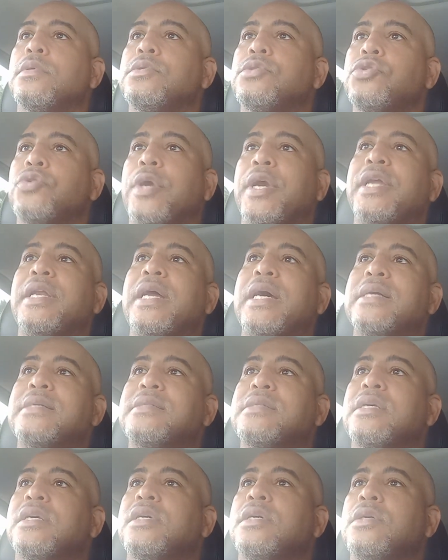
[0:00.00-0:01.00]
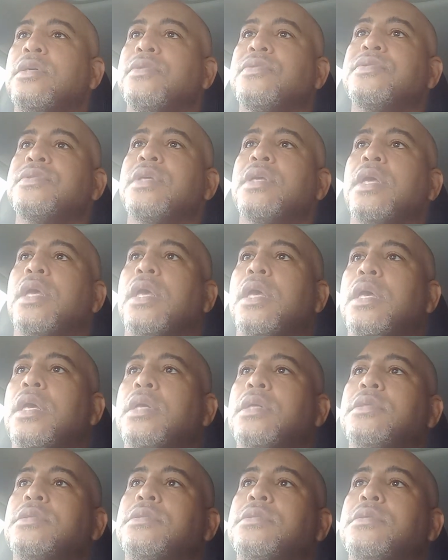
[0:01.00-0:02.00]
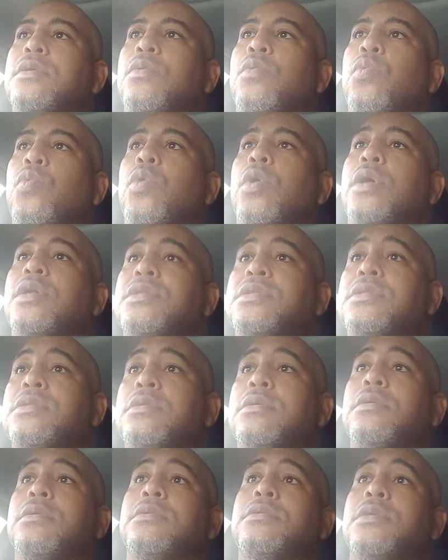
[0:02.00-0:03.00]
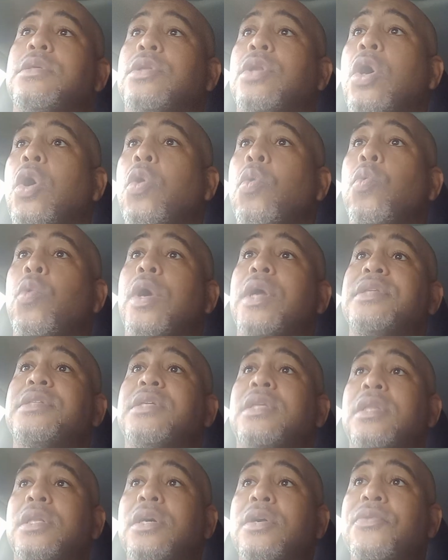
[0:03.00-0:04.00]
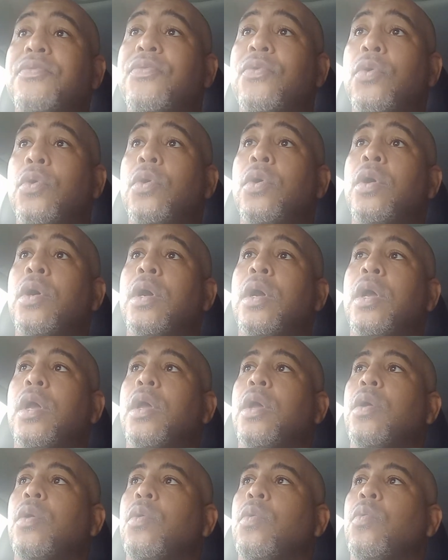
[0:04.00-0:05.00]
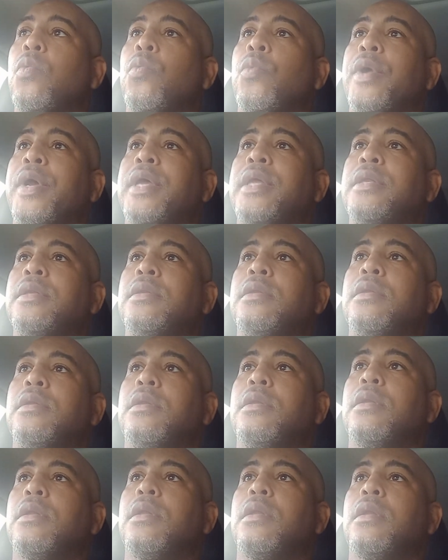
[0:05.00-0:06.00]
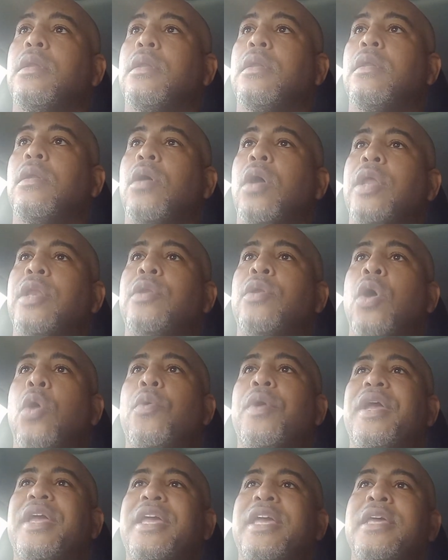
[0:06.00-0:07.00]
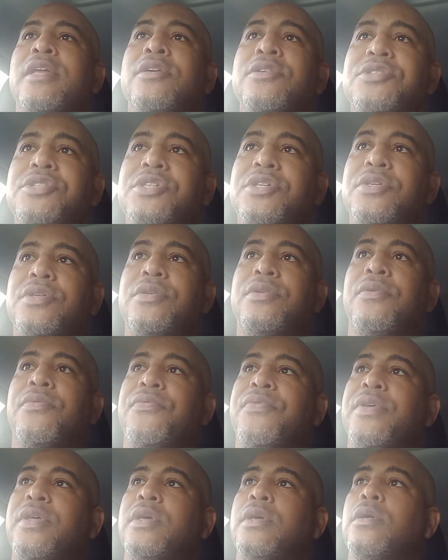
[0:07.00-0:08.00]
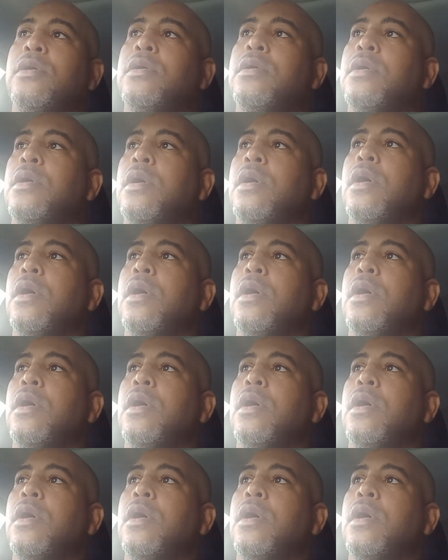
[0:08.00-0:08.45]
train ourselves to know what to look for when, and know what energy to feel,